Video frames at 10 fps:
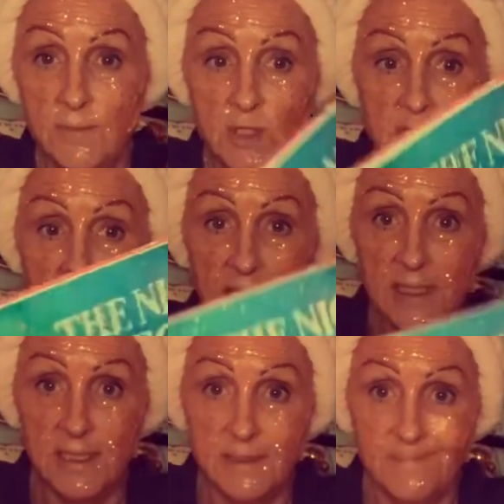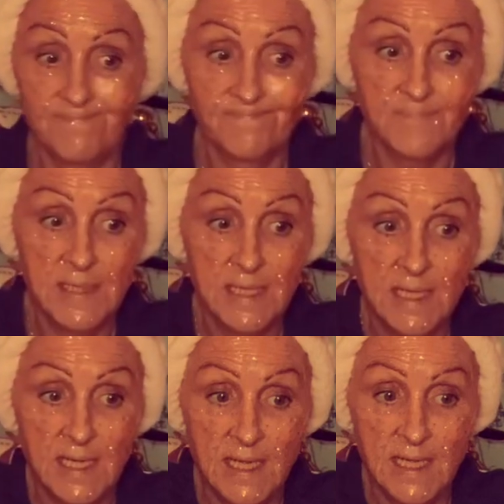you can get it.
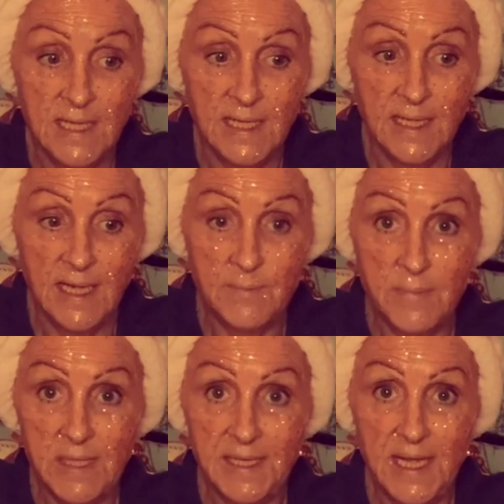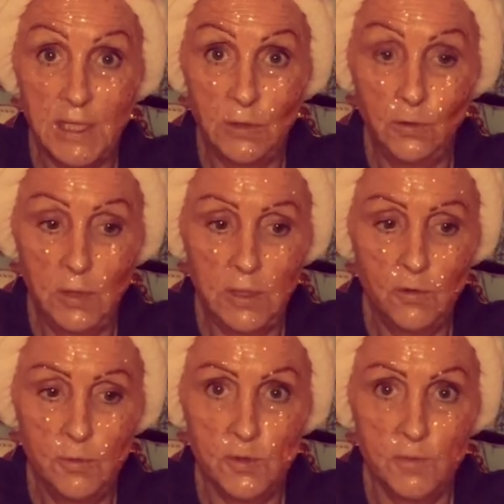And Millie, hello, I
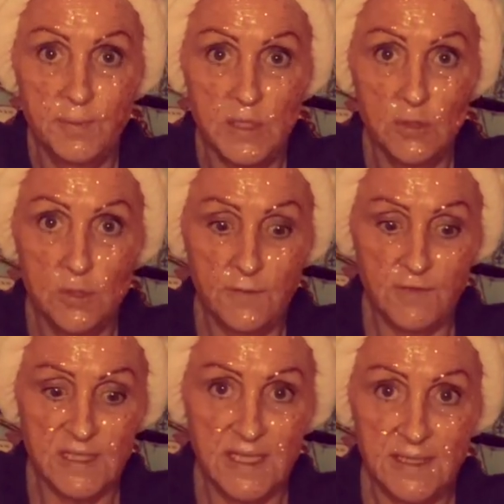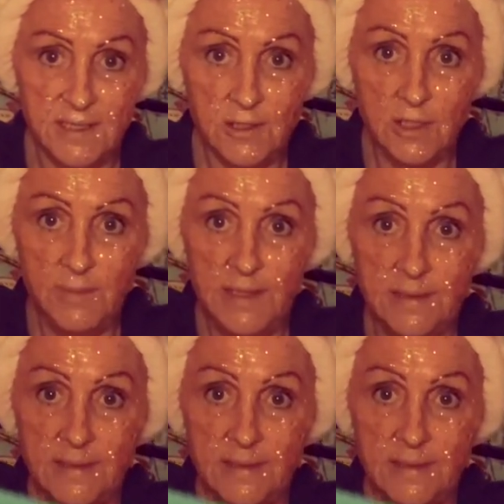hope you've been good for Santa coming.